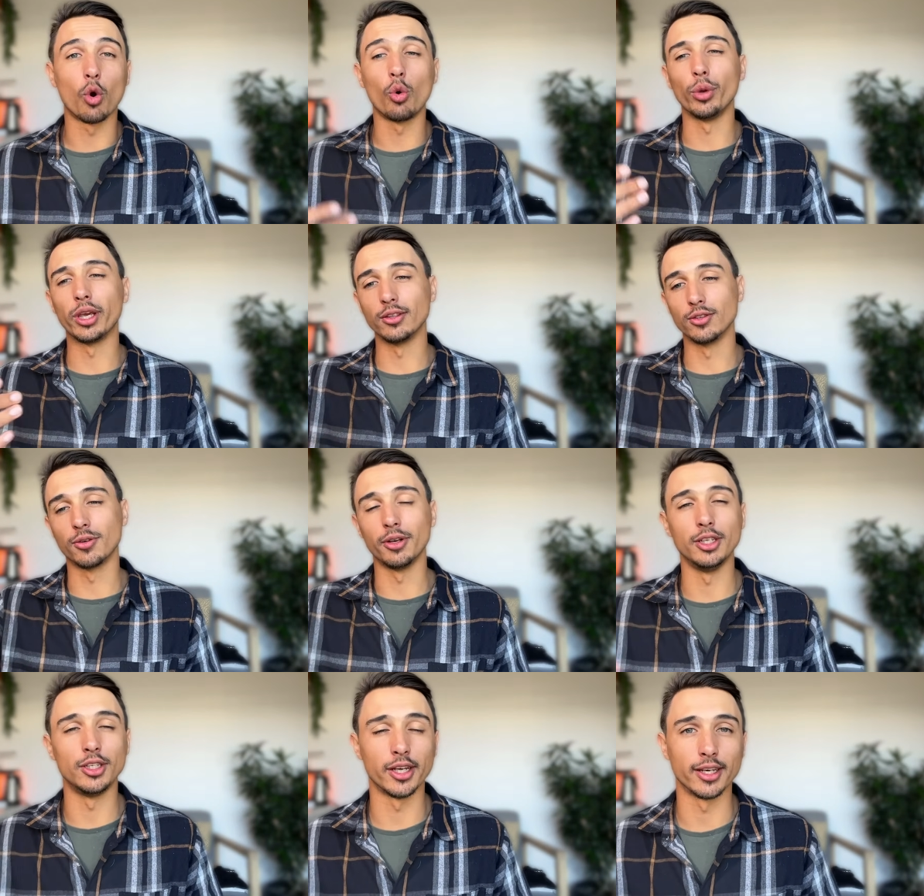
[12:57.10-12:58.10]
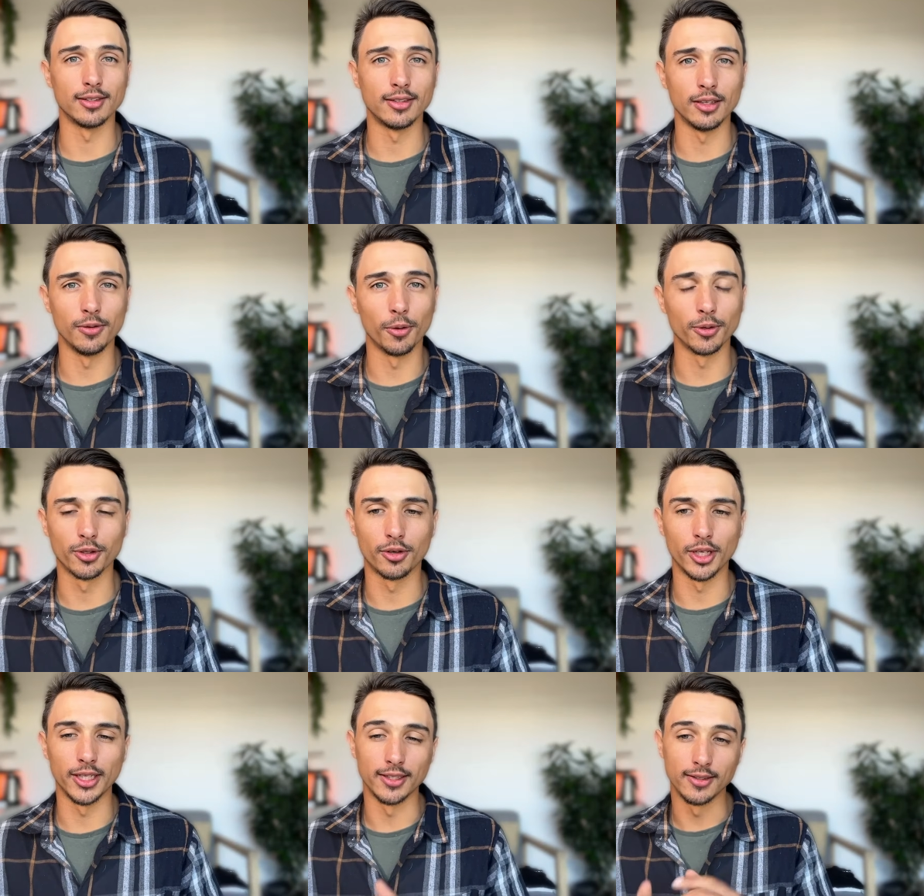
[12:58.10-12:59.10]
or we can screen share and see your
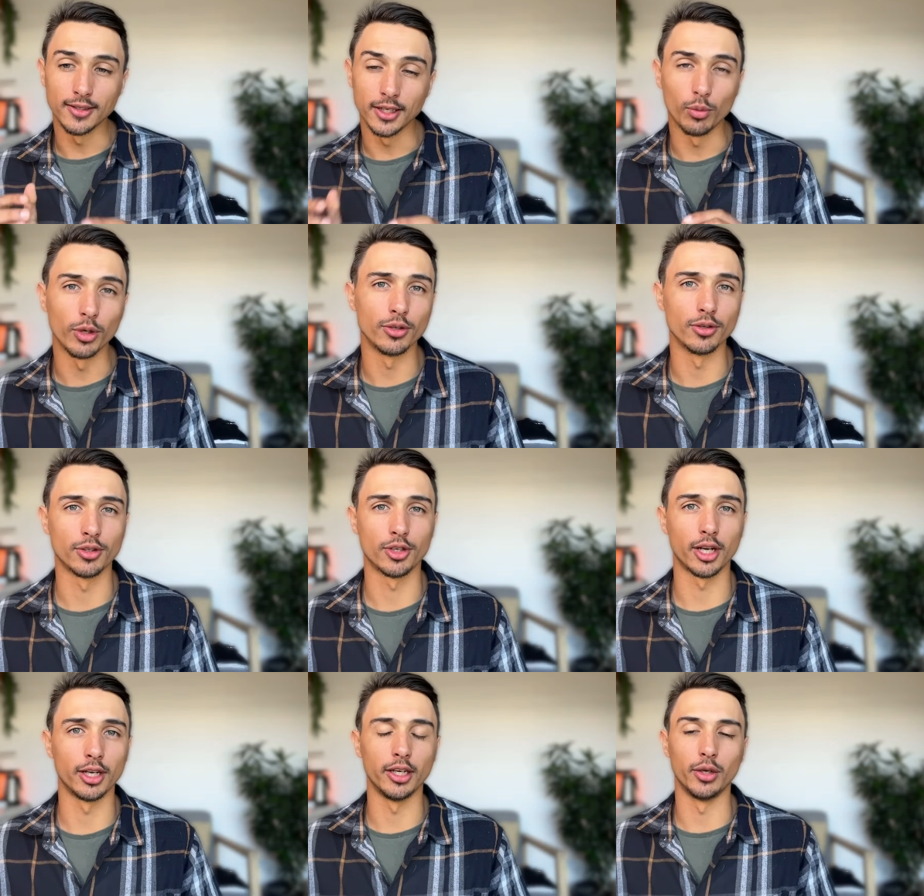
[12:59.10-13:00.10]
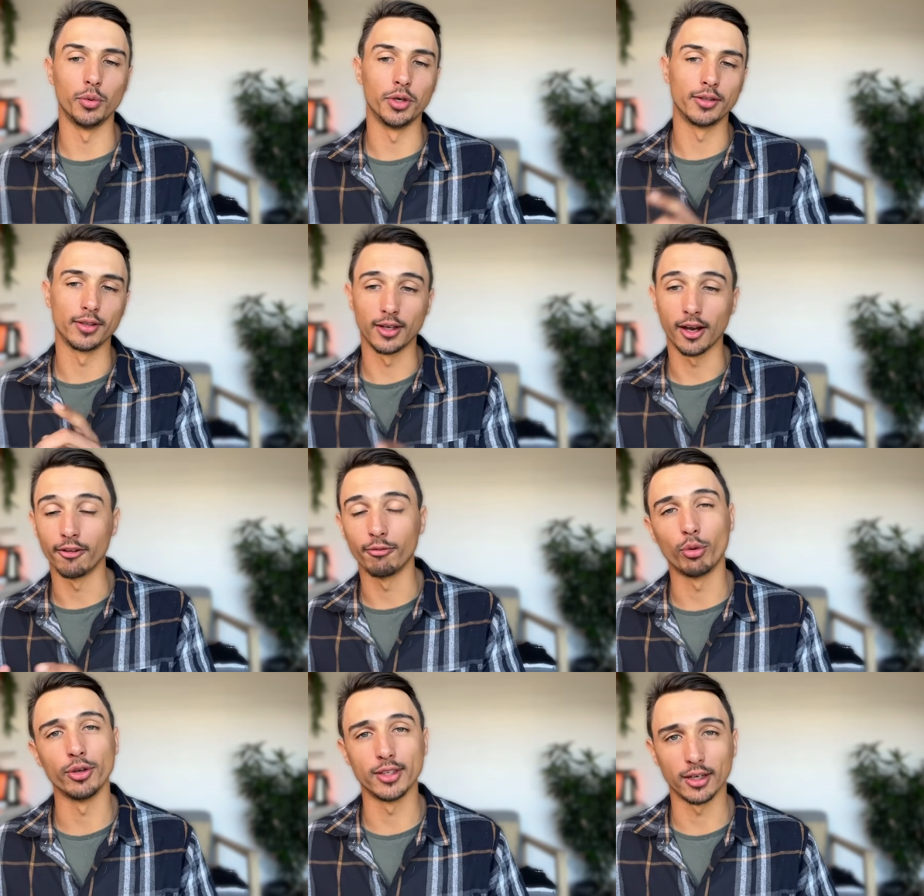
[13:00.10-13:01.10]
screen and see what you're struggling with, kind
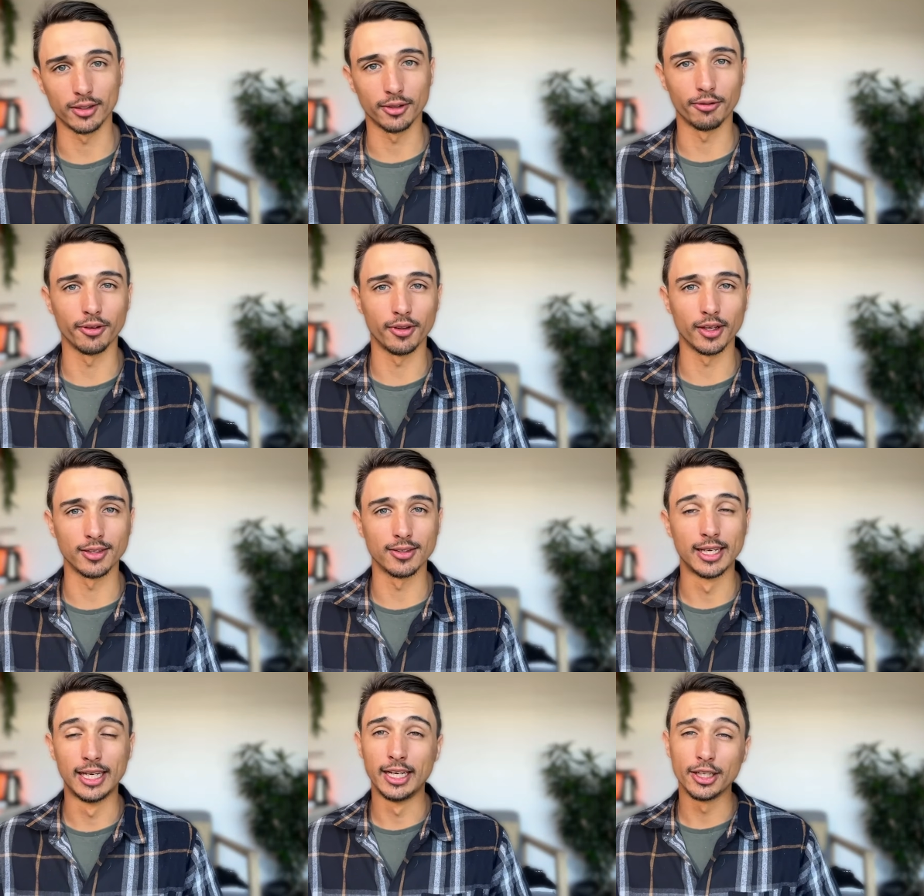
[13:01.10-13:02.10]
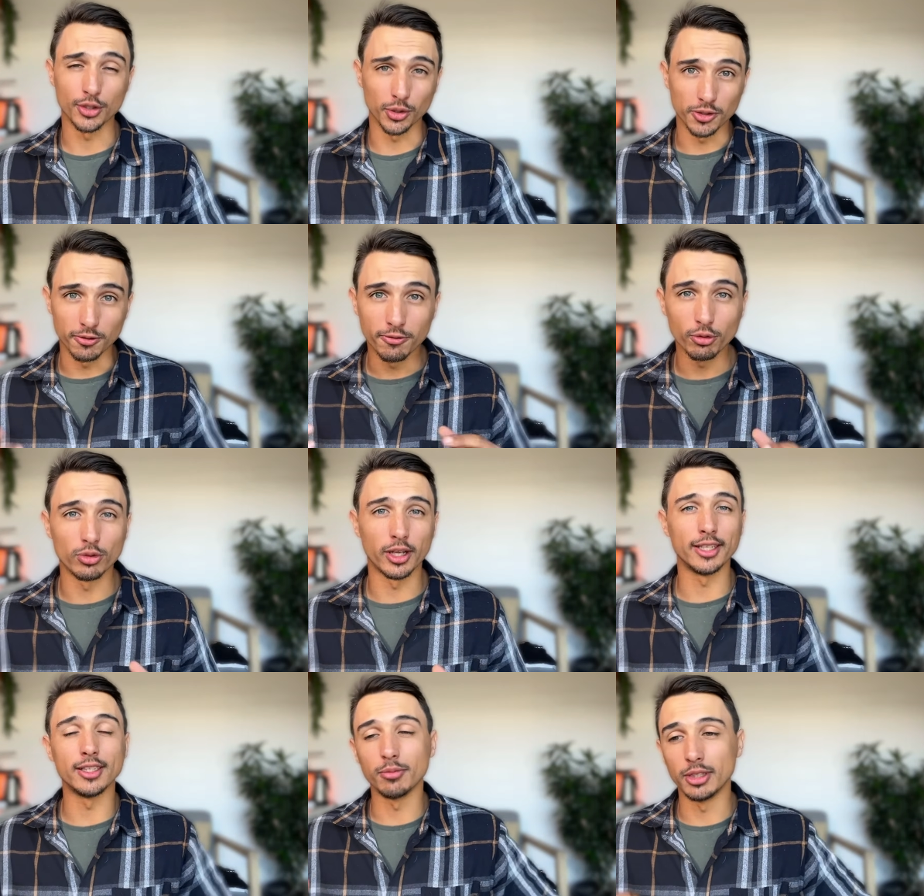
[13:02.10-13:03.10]
of point out different things. So it's a full
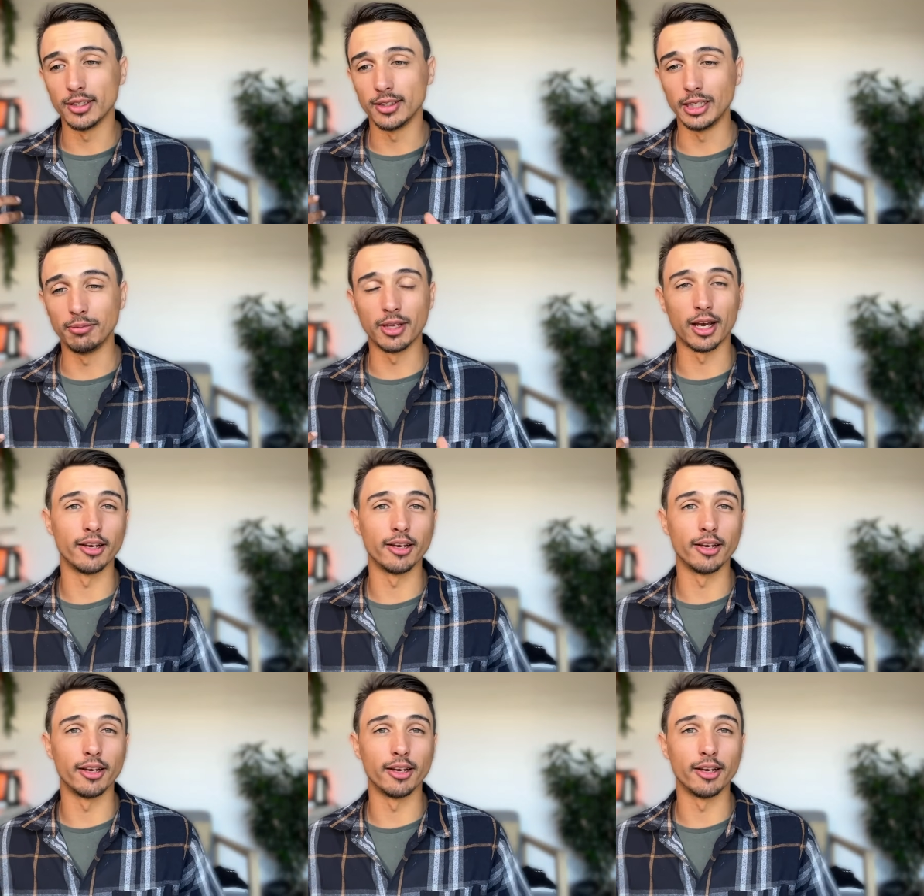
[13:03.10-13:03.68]
90-minute deep